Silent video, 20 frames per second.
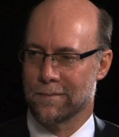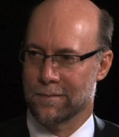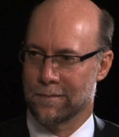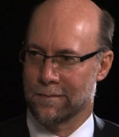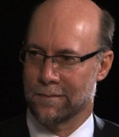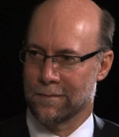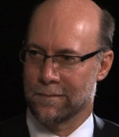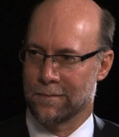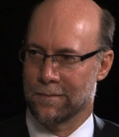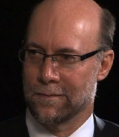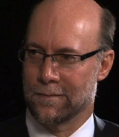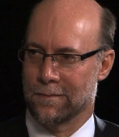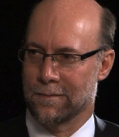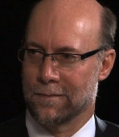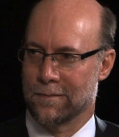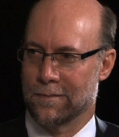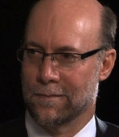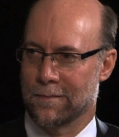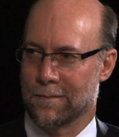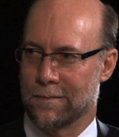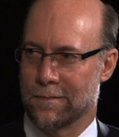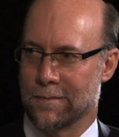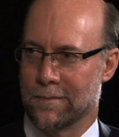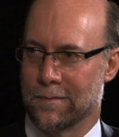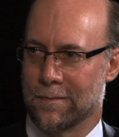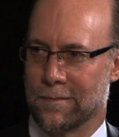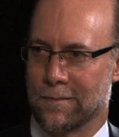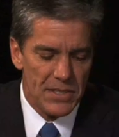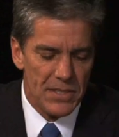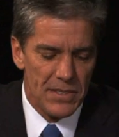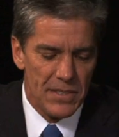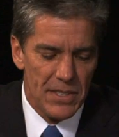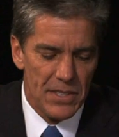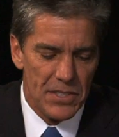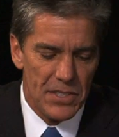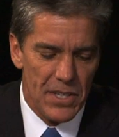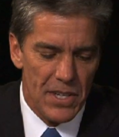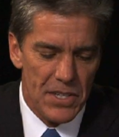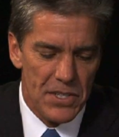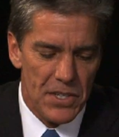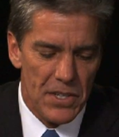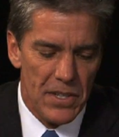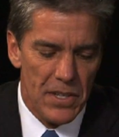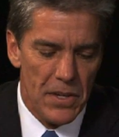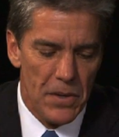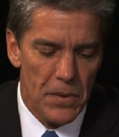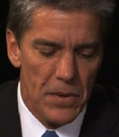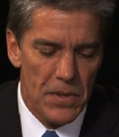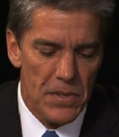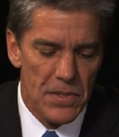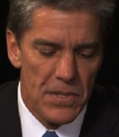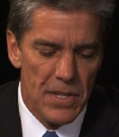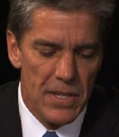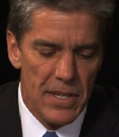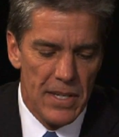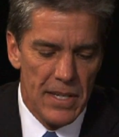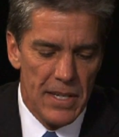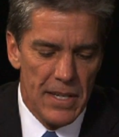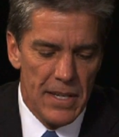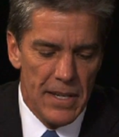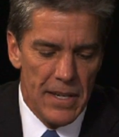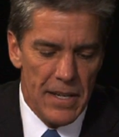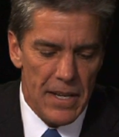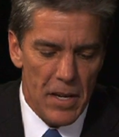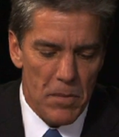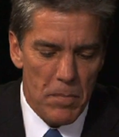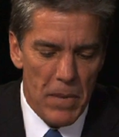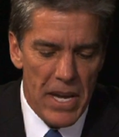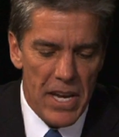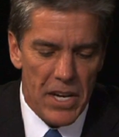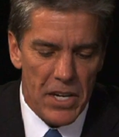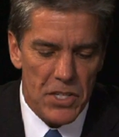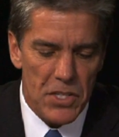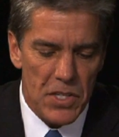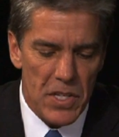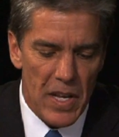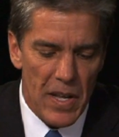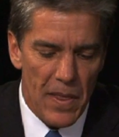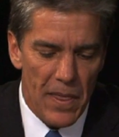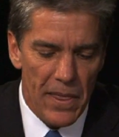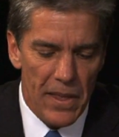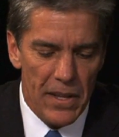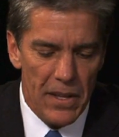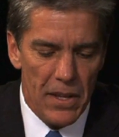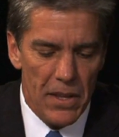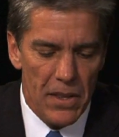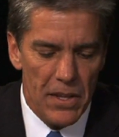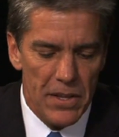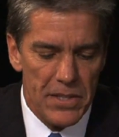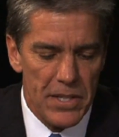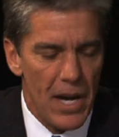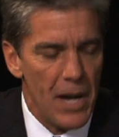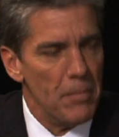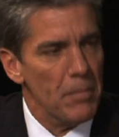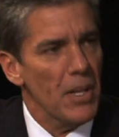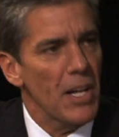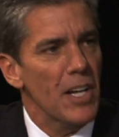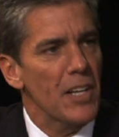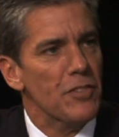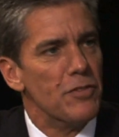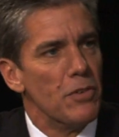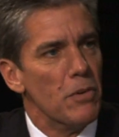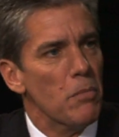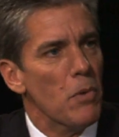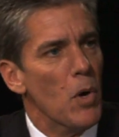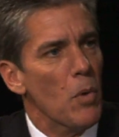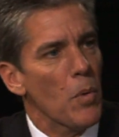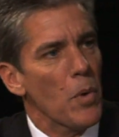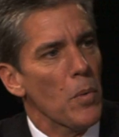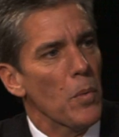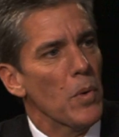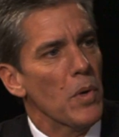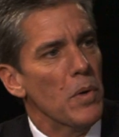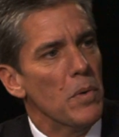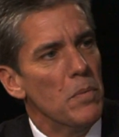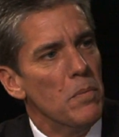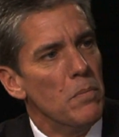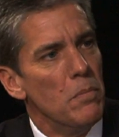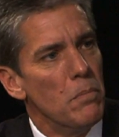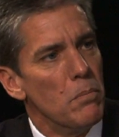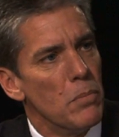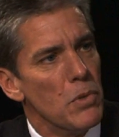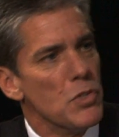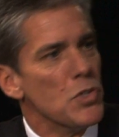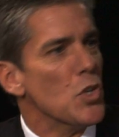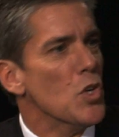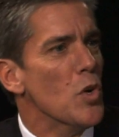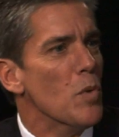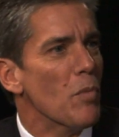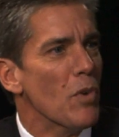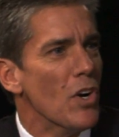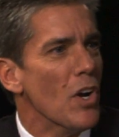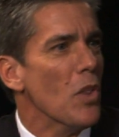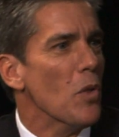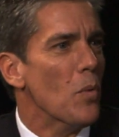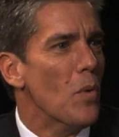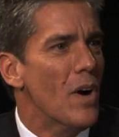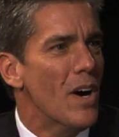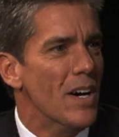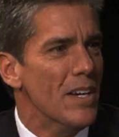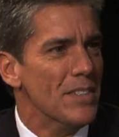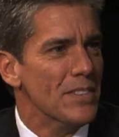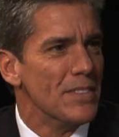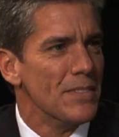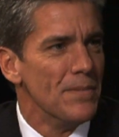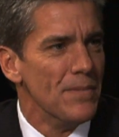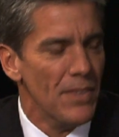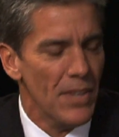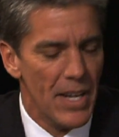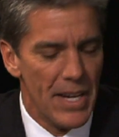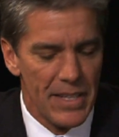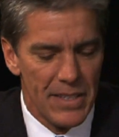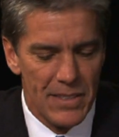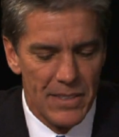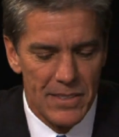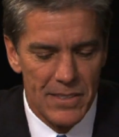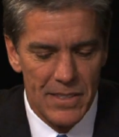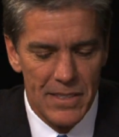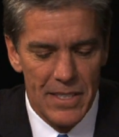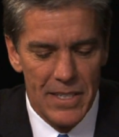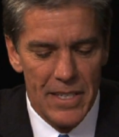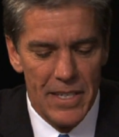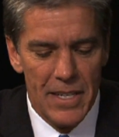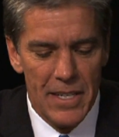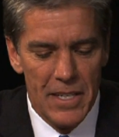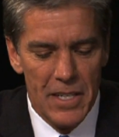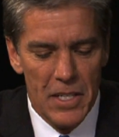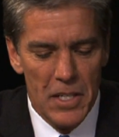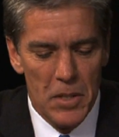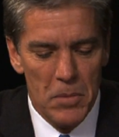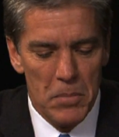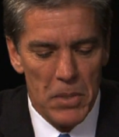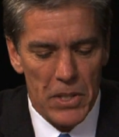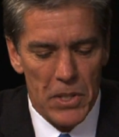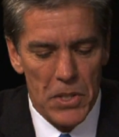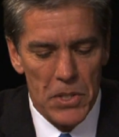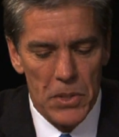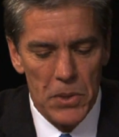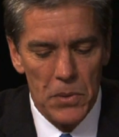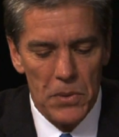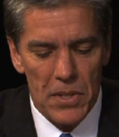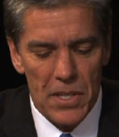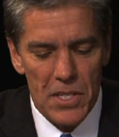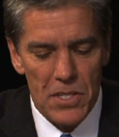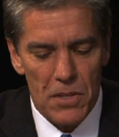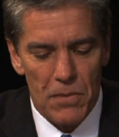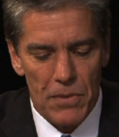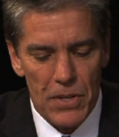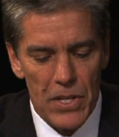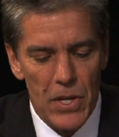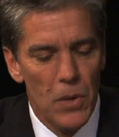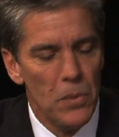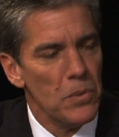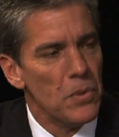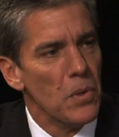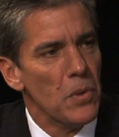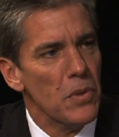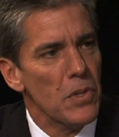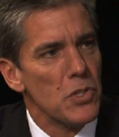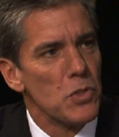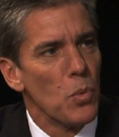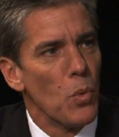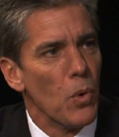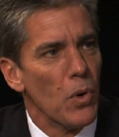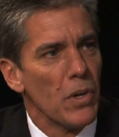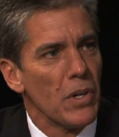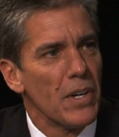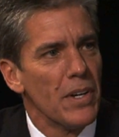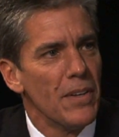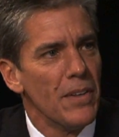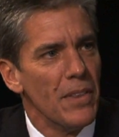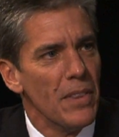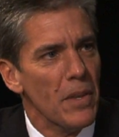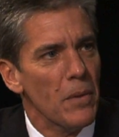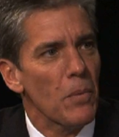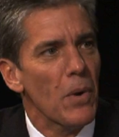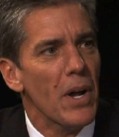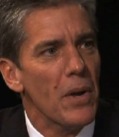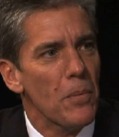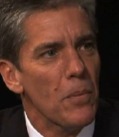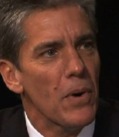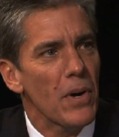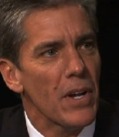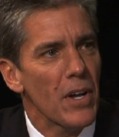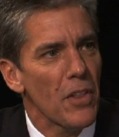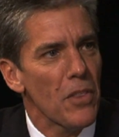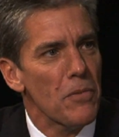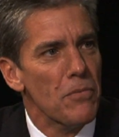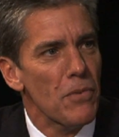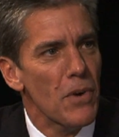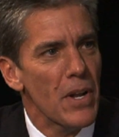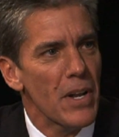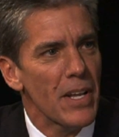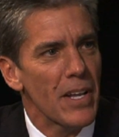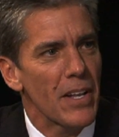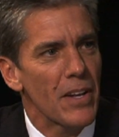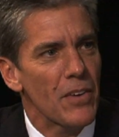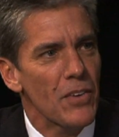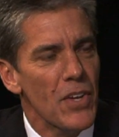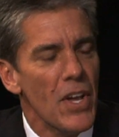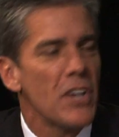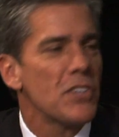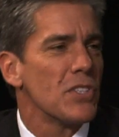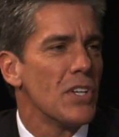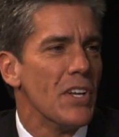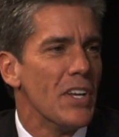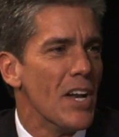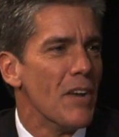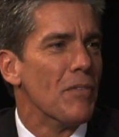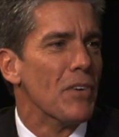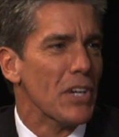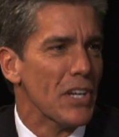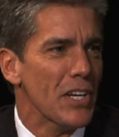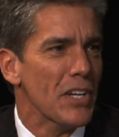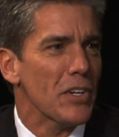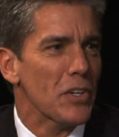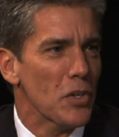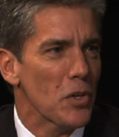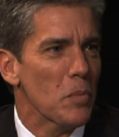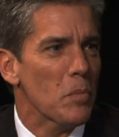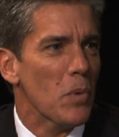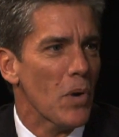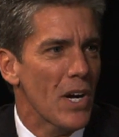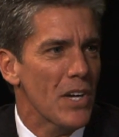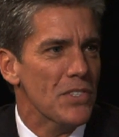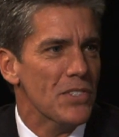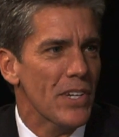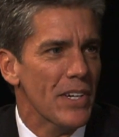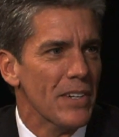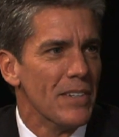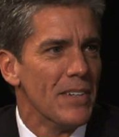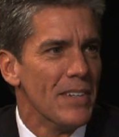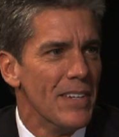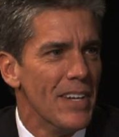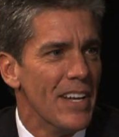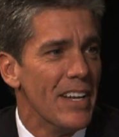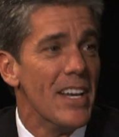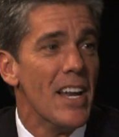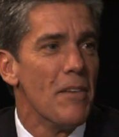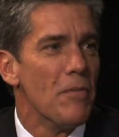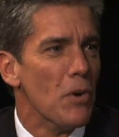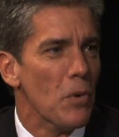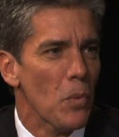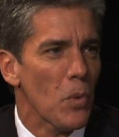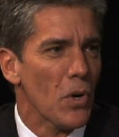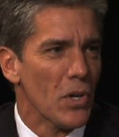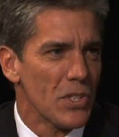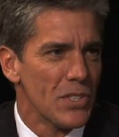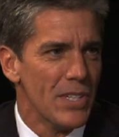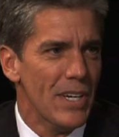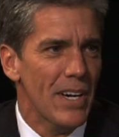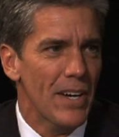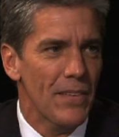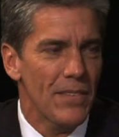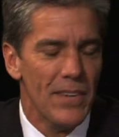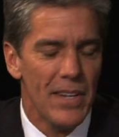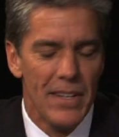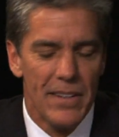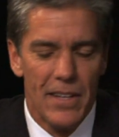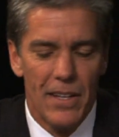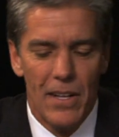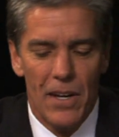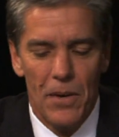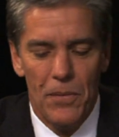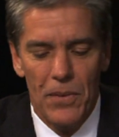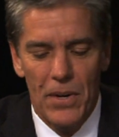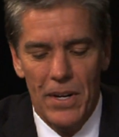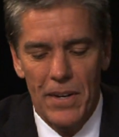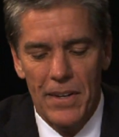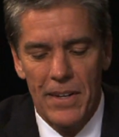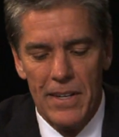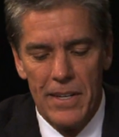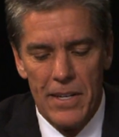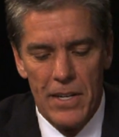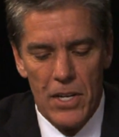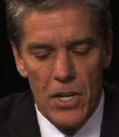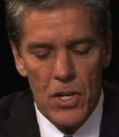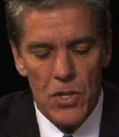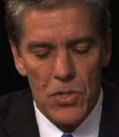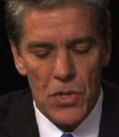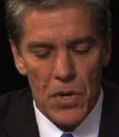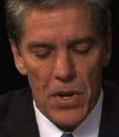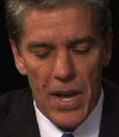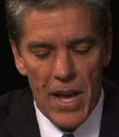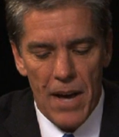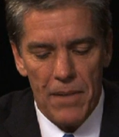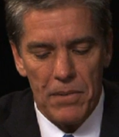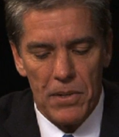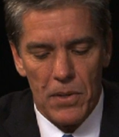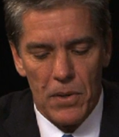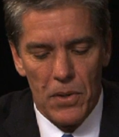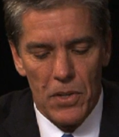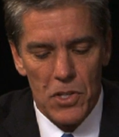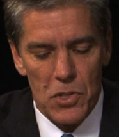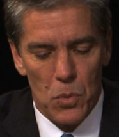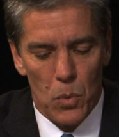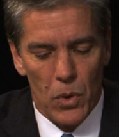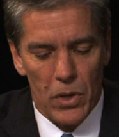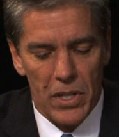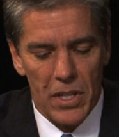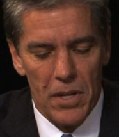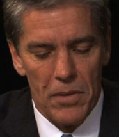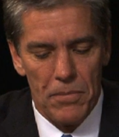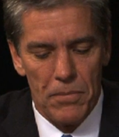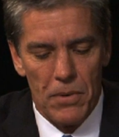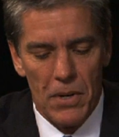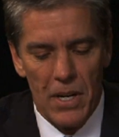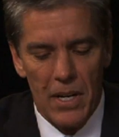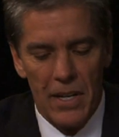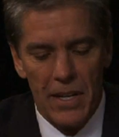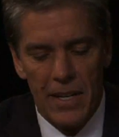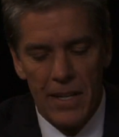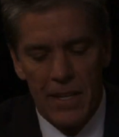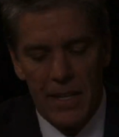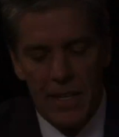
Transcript: Here's the real crux of this discussion, though, is it may extend the timeline from what we would presume or otherwise like to see. But the truth is, if you don't do this work the right way on the front end, you actually never get a good project. Right. It never works out in the long run. So you have to do this work up front.